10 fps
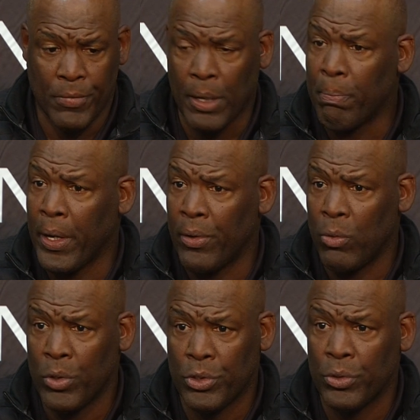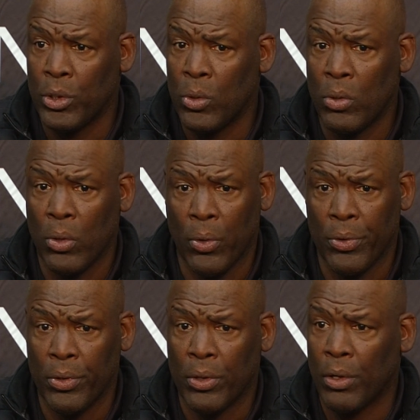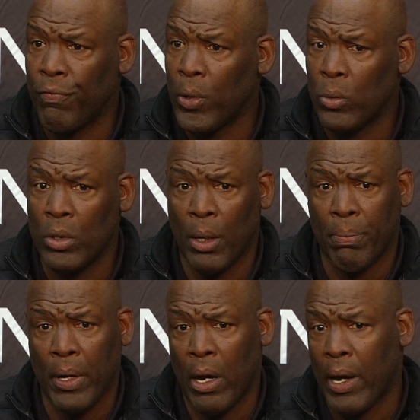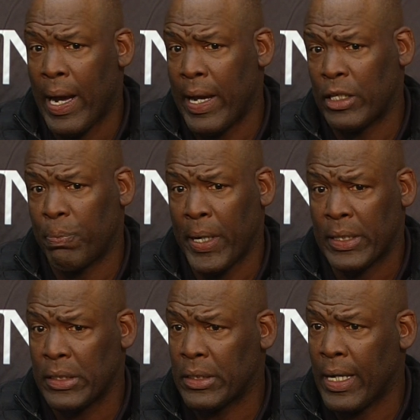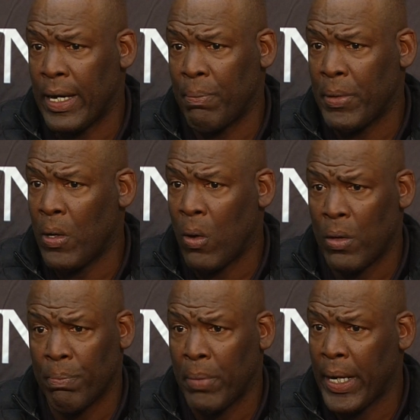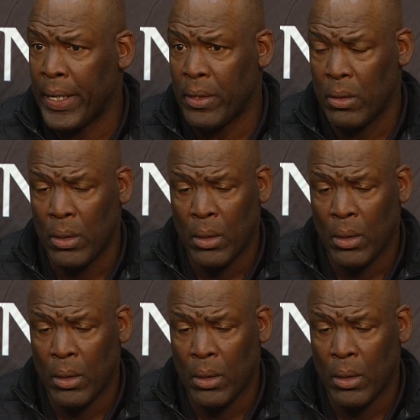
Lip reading: get better at what you're doing, or you're going to fold up. Now, I expect this guy to be heartened by it.